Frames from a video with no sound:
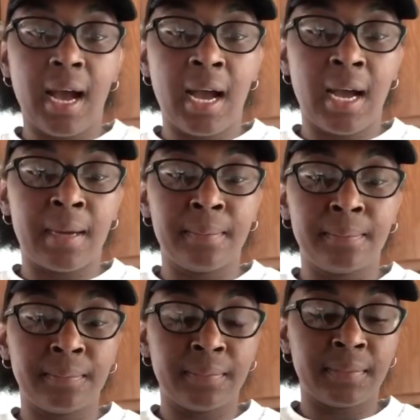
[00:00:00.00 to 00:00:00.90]

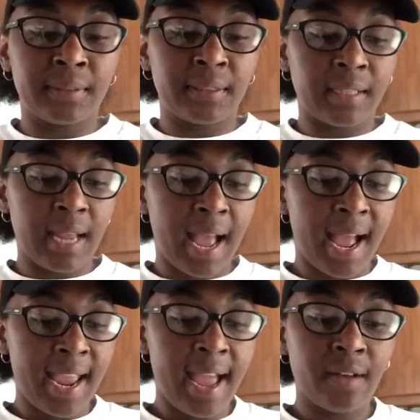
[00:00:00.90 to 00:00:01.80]

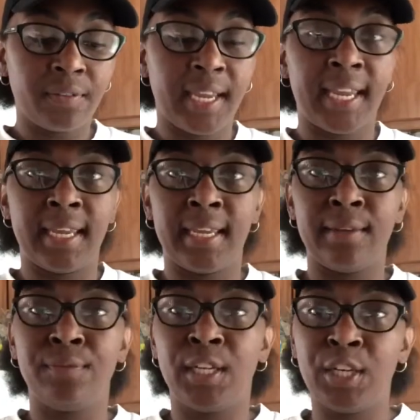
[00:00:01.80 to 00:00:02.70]
I have a
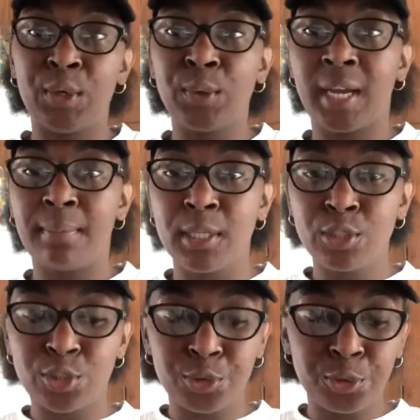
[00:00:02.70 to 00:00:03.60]
video coming
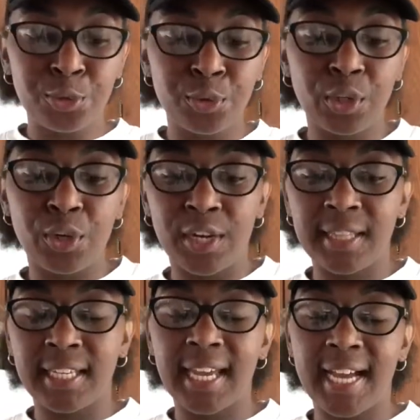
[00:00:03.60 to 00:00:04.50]
soon on
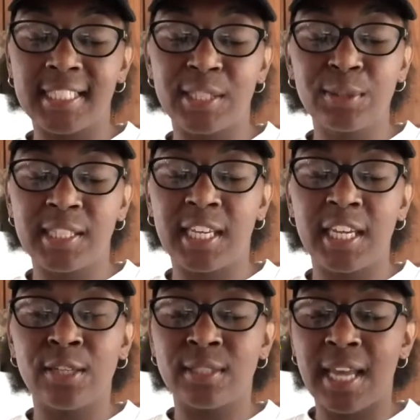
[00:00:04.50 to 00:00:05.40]
the Iaso
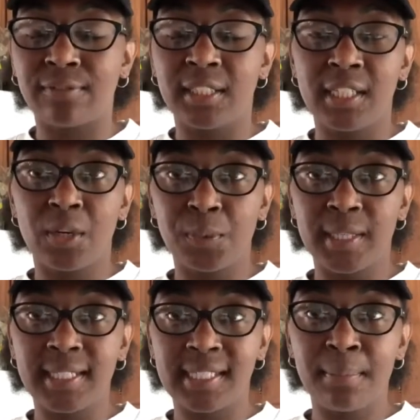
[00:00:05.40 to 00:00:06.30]
tea. You definitely don't
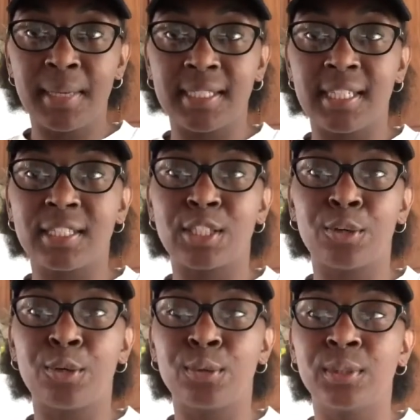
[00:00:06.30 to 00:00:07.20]
want to miss it,
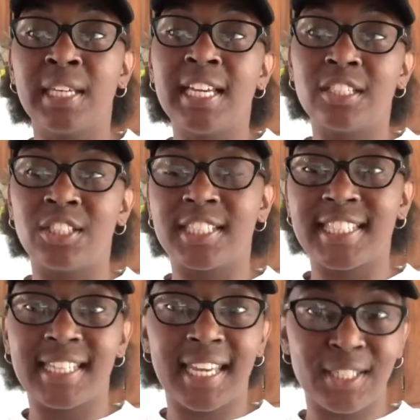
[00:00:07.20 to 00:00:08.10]
so just
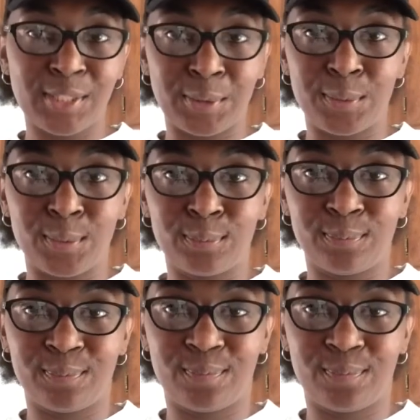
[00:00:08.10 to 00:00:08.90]
stay tuned.